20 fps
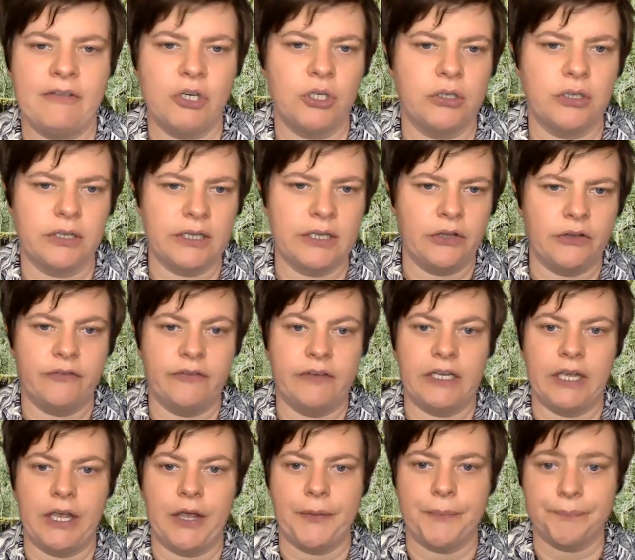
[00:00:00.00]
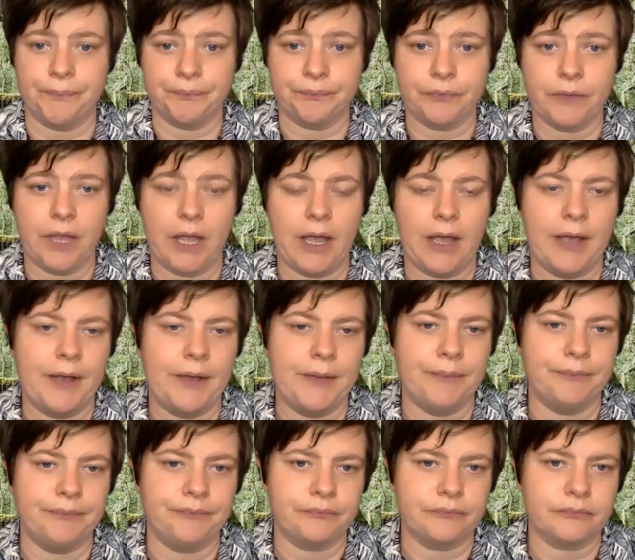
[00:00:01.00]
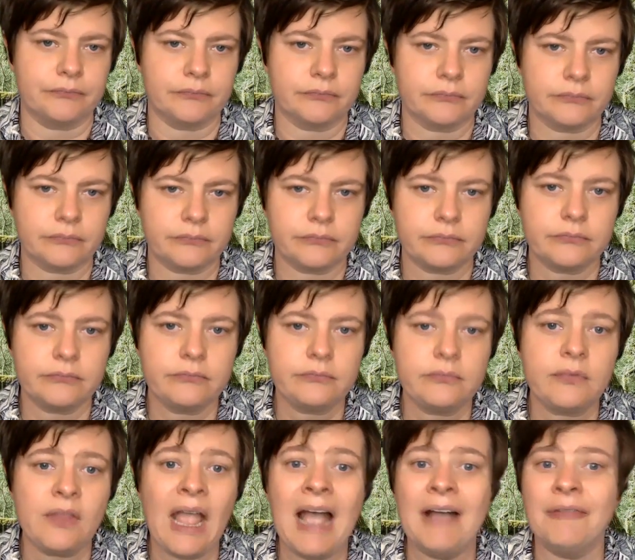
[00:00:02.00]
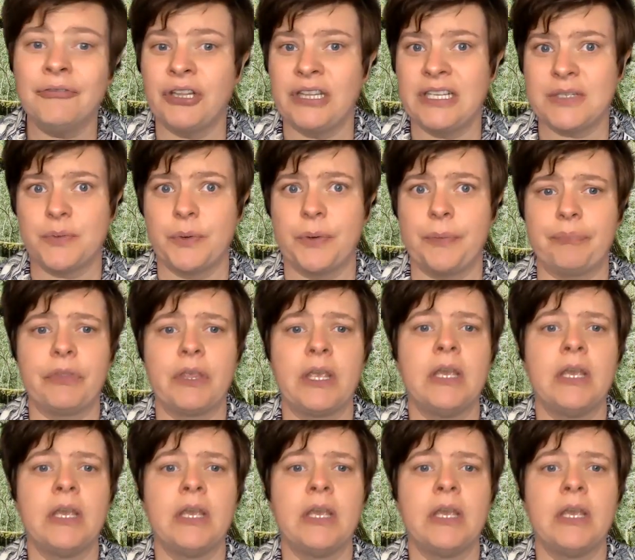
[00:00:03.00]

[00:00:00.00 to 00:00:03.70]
a look at the other video after this one.